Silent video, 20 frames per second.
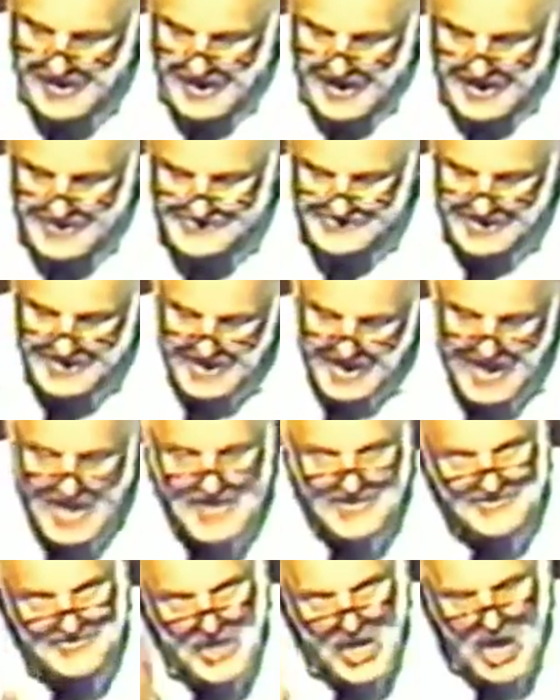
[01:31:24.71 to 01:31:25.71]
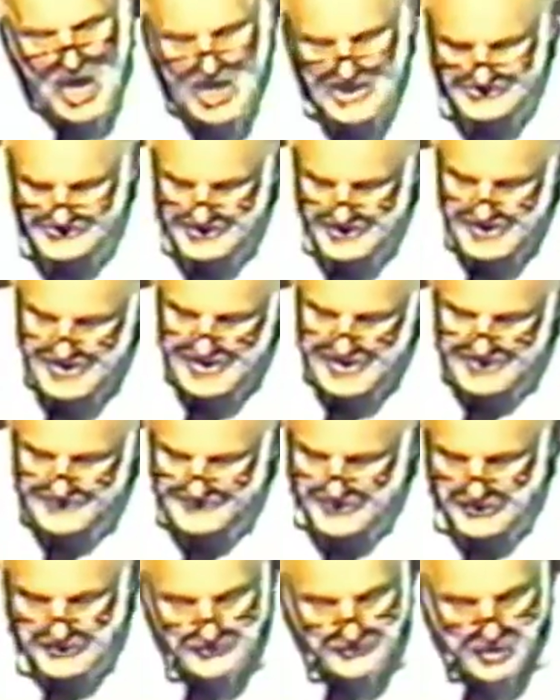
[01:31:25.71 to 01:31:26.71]
as they had not in
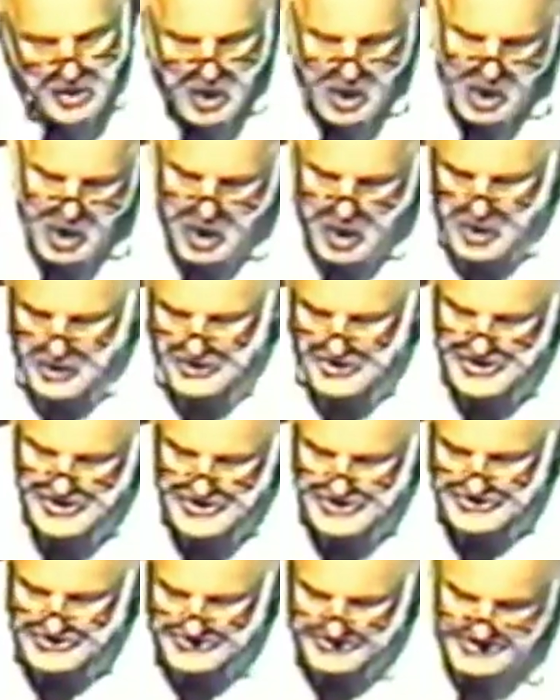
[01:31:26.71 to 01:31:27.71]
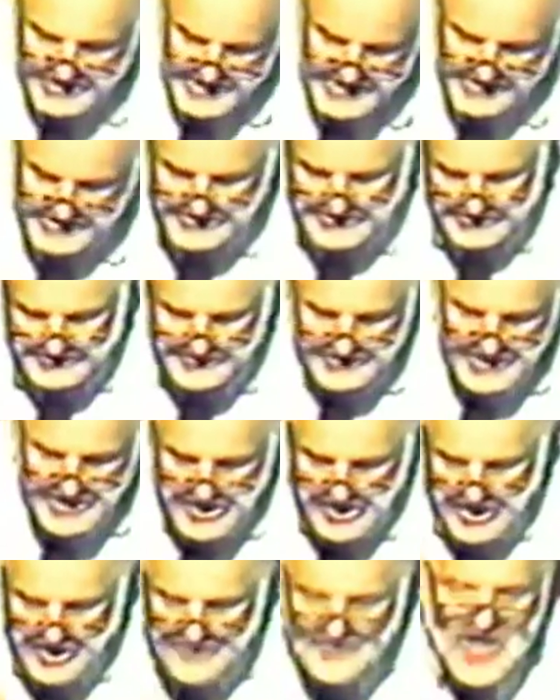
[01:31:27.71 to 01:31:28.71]
their long season of